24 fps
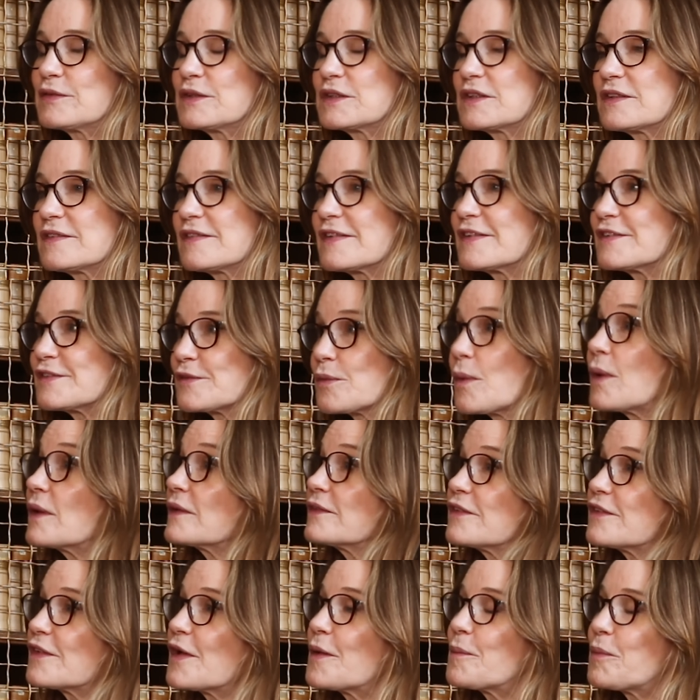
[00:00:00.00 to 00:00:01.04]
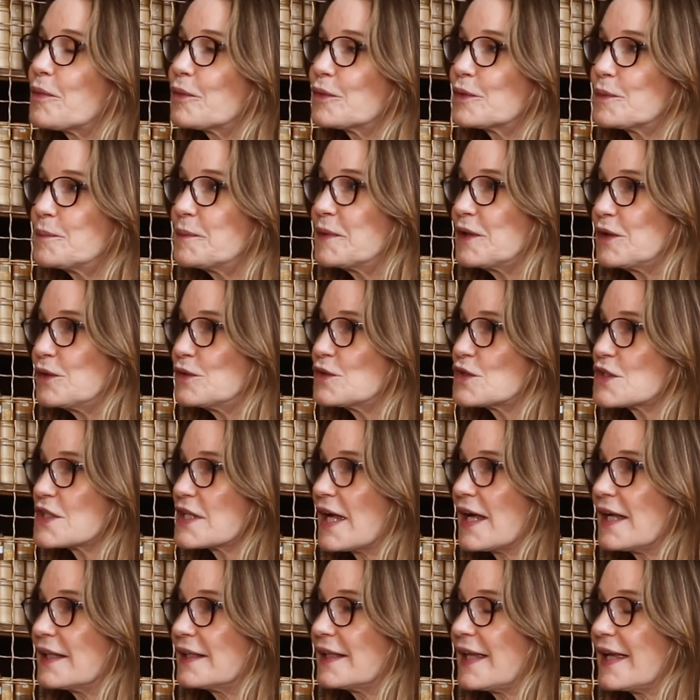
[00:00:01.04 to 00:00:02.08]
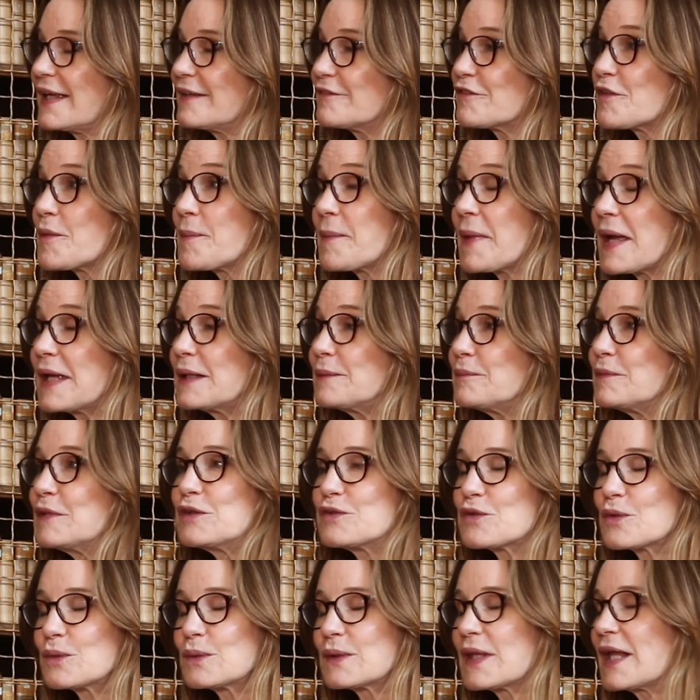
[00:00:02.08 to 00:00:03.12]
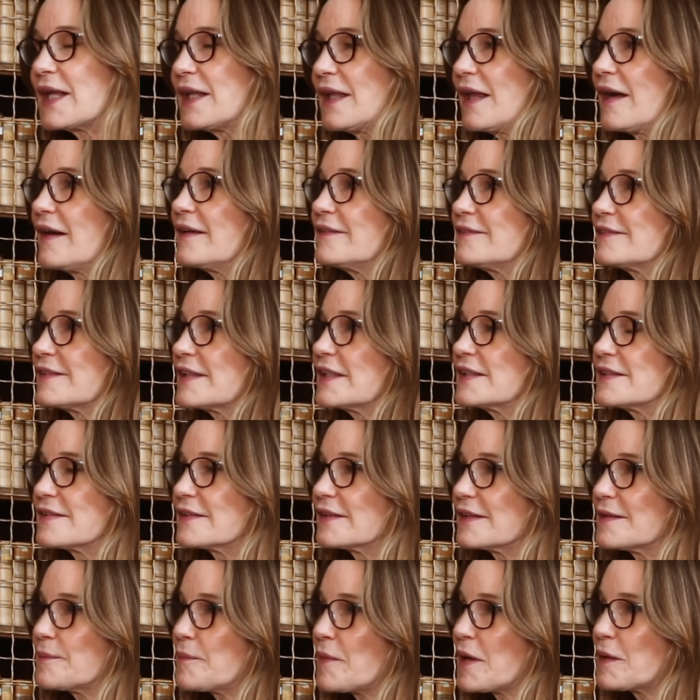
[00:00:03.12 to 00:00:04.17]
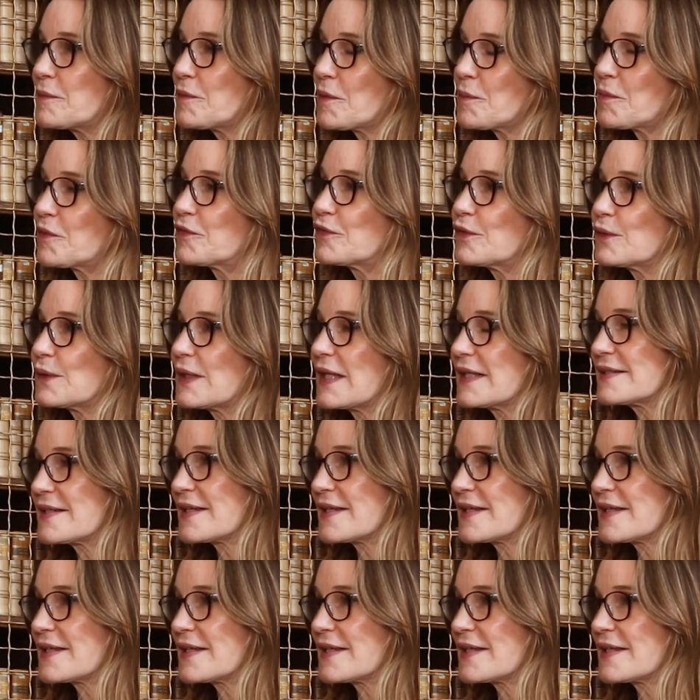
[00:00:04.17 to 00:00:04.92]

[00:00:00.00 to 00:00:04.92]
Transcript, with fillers: which is that swans are born mute and they remain mute all their lives until the moment before their